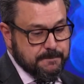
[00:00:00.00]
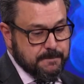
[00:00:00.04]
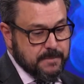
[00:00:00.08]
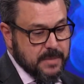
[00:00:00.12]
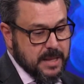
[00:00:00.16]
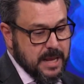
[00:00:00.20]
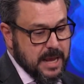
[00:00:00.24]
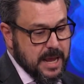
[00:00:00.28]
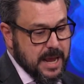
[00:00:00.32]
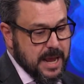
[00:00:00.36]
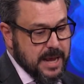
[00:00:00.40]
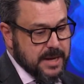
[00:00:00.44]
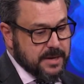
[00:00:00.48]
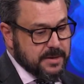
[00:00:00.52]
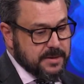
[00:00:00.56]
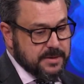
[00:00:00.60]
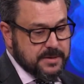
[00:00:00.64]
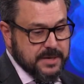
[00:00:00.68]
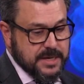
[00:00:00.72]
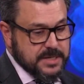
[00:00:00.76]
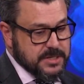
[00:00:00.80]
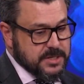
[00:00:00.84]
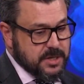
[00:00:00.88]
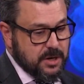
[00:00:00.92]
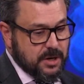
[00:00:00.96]
And
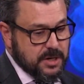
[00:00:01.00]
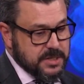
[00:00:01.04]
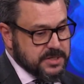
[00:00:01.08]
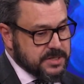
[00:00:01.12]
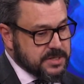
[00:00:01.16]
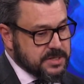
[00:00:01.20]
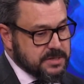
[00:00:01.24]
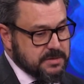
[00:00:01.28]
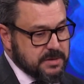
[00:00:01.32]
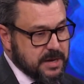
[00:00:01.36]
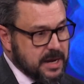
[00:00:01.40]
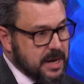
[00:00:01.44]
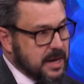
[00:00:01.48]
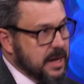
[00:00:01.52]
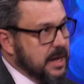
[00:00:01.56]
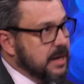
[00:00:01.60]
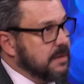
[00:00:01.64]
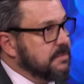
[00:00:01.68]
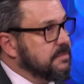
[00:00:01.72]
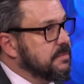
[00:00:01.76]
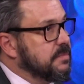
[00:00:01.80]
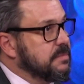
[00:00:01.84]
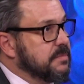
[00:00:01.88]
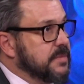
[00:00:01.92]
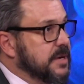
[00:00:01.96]
these guys are,
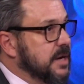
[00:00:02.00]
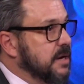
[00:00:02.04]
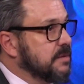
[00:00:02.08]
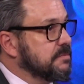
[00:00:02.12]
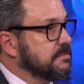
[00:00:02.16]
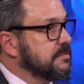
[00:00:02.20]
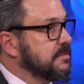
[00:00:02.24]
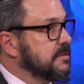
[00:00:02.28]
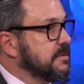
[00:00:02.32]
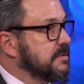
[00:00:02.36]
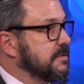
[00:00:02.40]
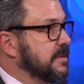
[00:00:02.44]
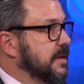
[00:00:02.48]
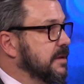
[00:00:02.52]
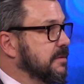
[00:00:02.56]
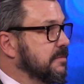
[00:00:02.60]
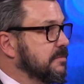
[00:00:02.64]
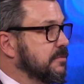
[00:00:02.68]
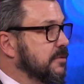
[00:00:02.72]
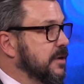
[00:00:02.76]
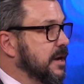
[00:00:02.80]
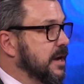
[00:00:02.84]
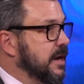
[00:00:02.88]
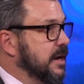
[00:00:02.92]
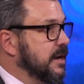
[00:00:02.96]

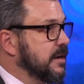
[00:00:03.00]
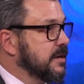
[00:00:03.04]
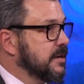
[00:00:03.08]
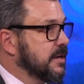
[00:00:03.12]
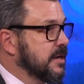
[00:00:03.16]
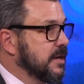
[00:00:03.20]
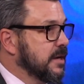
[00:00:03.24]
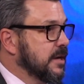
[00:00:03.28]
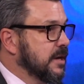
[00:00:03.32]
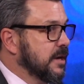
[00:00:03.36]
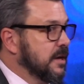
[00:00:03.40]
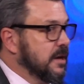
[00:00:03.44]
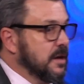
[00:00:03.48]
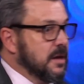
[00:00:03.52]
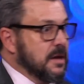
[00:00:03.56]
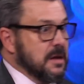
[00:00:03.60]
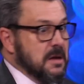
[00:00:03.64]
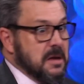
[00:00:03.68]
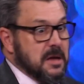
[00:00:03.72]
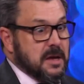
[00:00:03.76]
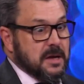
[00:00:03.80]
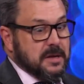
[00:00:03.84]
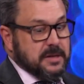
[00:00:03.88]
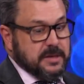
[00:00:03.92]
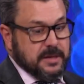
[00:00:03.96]
they're
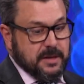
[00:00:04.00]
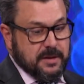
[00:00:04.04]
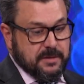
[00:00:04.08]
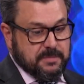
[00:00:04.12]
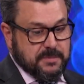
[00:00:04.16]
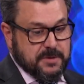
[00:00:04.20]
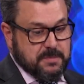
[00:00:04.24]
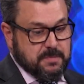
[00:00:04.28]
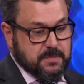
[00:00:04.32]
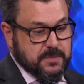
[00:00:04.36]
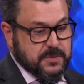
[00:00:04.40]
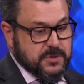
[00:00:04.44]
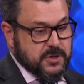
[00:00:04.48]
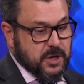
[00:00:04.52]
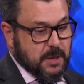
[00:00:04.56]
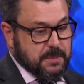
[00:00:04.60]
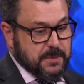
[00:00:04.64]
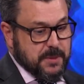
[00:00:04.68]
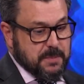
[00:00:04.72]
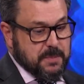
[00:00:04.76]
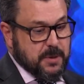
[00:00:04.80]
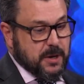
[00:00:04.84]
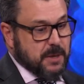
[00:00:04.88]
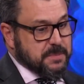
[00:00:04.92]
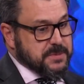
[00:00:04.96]
top of
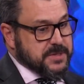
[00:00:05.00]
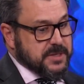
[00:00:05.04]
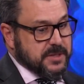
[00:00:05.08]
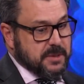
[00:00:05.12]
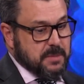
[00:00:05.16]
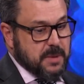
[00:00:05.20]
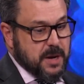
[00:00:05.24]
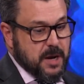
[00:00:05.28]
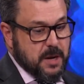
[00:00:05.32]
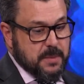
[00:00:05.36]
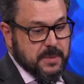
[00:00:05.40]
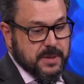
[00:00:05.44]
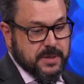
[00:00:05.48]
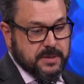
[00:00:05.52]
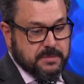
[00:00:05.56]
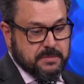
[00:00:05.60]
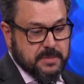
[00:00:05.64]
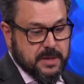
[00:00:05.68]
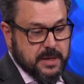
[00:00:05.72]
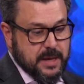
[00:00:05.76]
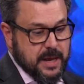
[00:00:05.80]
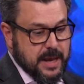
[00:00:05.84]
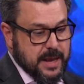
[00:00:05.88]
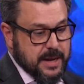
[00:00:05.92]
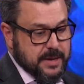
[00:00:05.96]
the pops at the moment,
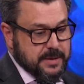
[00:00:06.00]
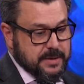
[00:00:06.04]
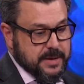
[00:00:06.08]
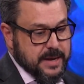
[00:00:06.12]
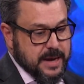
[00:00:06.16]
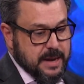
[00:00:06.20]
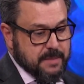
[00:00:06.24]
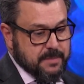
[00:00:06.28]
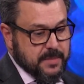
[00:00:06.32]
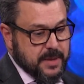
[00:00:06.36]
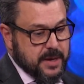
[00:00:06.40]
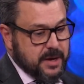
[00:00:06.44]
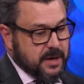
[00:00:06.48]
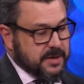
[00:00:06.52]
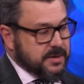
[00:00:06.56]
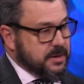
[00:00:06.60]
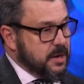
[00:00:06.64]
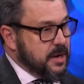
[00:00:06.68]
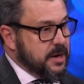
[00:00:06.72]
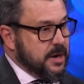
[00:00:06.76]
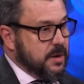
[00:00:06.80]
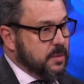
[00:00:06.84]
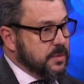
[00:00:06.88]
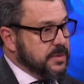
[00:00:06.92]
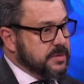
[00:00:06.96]
and
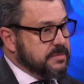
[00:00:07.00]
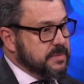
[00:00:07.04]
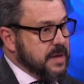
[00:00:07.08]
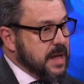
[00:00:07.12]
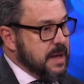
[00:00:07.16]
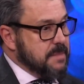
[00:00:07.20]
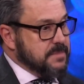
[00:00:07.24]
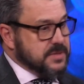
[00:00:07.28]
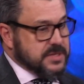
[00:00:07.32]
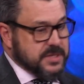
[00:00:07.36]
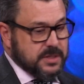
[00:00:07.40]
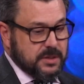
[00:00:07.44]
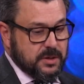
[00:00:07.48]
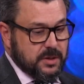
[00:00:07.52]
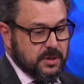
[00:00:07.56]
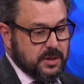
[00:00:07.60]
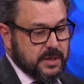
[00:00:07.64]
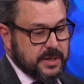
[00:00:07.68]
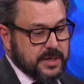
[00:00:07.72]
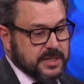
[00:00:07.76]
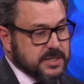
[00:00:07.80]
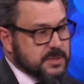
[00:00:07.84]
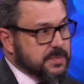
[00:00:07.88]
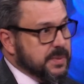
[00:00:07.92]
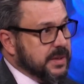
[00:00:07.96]
I would
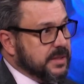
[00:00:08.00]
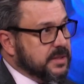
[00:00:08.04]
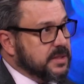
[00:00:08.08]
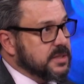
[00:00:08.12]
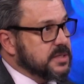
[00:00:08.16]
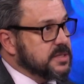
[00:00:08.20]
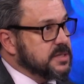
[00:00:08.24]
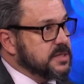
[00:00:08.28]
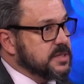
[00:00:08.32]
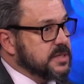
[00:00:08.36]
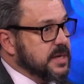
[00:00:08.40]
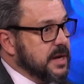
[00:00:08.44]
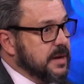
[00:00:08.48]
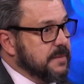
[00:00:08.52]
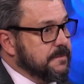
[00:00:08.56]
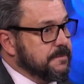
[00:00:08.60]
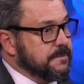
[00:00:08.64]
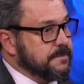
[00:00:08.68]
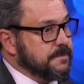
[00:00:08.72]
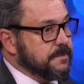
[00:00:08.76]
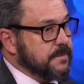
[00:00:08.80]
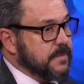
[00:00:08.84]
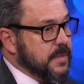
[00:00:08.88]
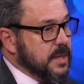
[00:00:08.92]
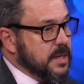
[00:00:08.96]
absolutely expect this,
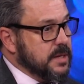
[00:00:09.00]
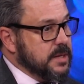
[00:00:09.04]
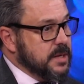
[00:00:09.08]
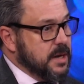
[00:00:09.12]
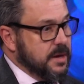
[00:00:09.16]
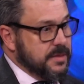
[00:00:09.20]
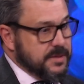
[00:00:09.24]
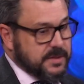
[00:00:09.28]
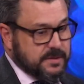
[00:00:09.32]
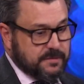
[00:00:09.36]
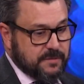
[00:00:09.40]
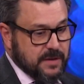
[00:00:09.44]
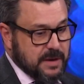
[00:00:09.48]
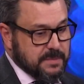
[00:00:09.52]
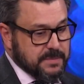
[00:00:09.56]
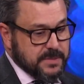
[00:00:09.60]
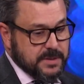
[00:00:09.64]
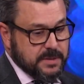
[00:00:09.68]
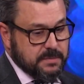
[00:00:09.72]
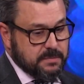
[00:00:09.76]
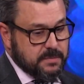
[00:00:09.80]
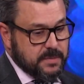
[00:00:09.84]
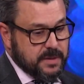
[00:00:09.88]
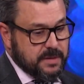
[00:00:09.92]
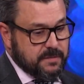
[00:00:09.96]
this fund
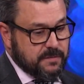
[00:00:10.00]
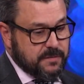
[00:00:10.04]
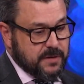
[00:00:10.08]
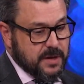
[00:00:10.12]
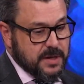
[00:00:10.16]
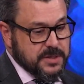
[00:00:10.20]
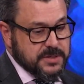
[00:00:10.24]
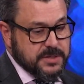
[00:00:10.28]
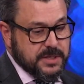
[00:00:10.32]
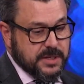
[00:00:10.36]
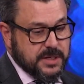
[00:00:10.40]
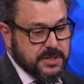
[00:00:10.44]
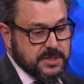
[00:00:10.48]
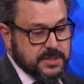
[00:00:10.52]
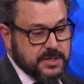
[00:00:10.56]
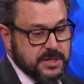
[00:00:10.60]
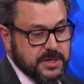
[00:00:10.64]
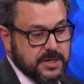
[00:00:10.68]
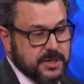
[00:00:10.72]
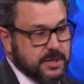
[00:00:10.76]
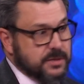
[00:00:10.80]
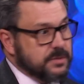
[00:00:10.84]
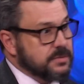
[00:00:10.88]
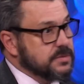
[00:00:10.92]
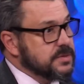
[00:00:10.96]
inflows to
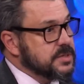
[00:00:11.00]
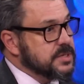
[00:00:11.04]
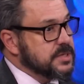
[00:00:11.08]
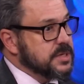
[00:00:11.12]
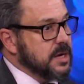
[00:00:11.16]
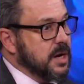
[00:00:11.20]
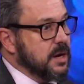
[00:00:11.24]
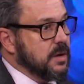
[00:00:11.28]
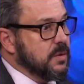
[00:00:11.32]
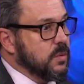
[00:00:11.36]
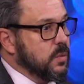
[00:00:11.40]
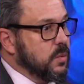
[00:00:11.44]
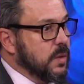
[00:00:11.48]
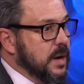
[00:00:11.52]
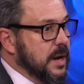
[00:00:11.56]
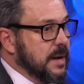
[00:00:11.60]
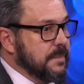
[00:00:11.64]
continue. So